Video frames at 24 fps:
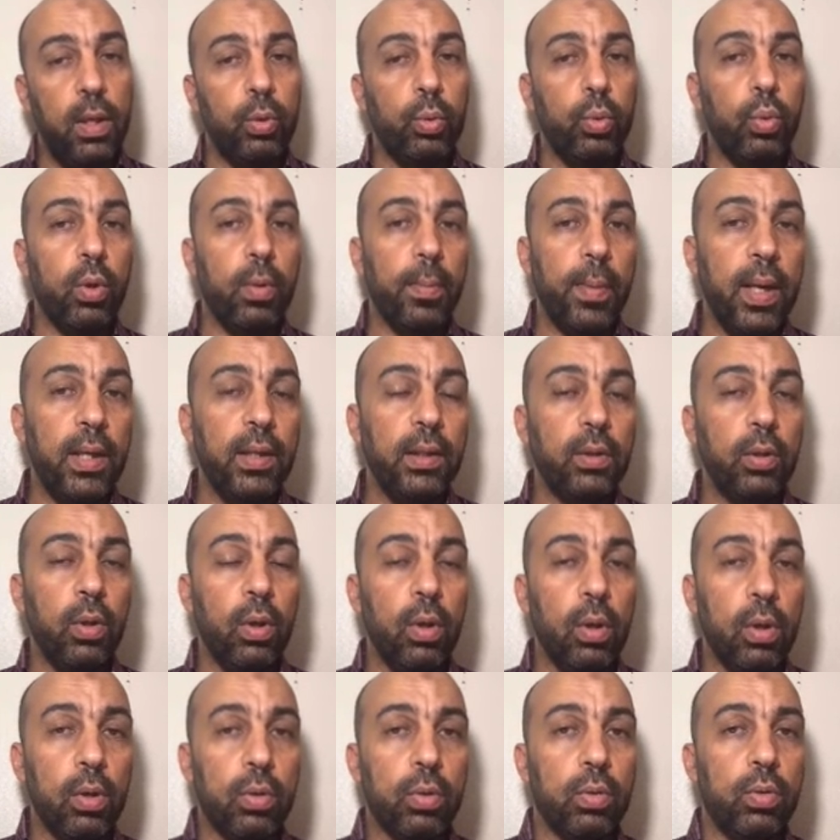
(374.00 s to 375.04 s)
to remind
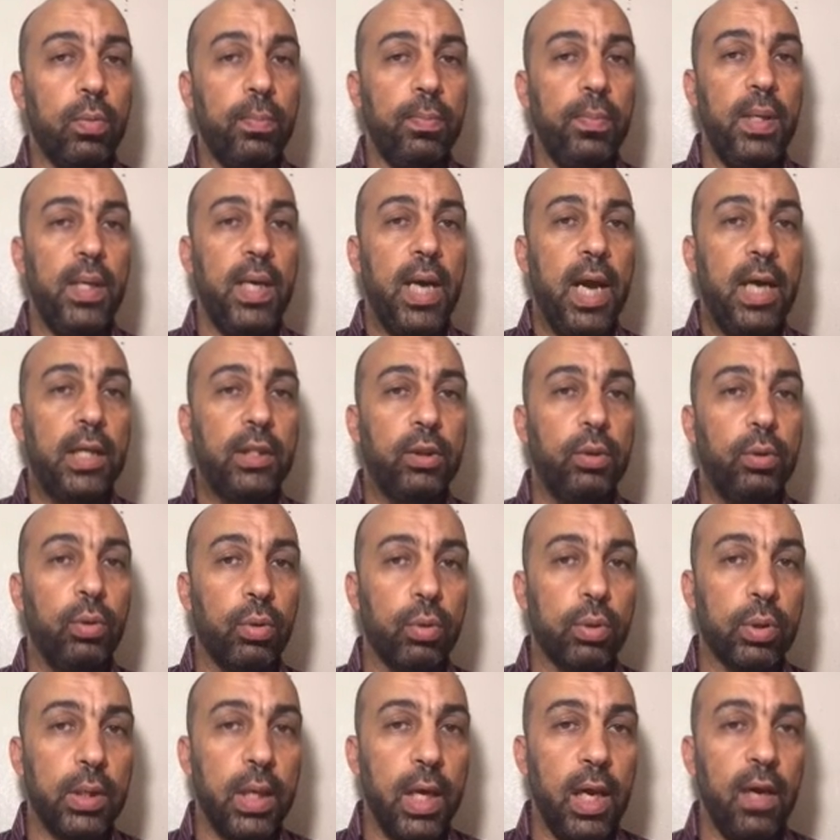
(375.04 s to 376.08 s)
also me and
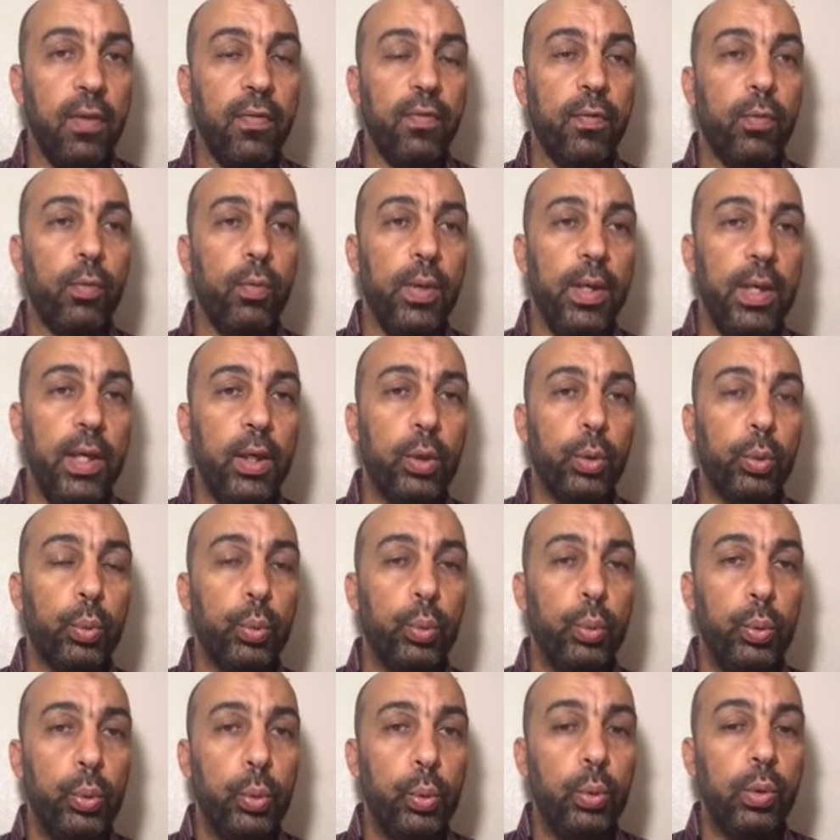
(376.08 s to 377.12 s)
yourself we need
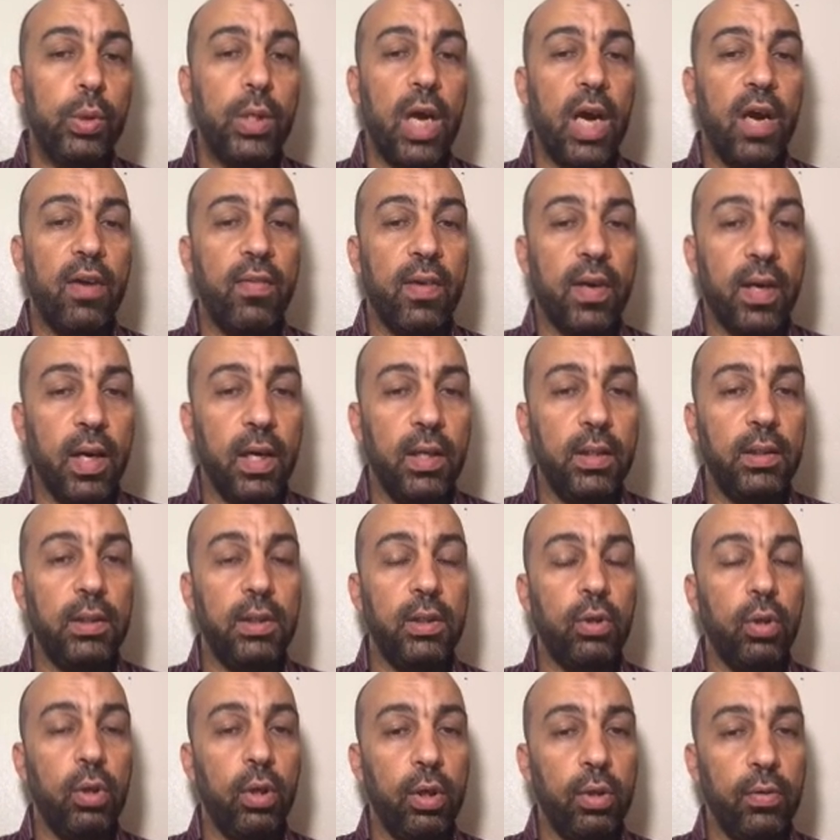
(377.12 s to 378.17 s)
to use a
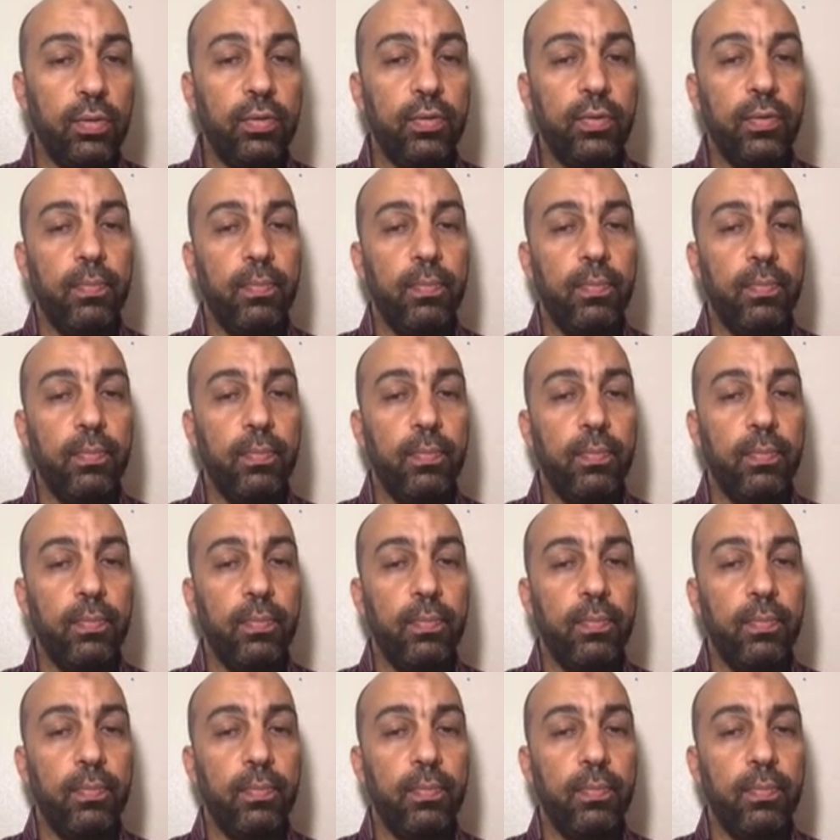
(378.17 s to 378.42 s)
variety of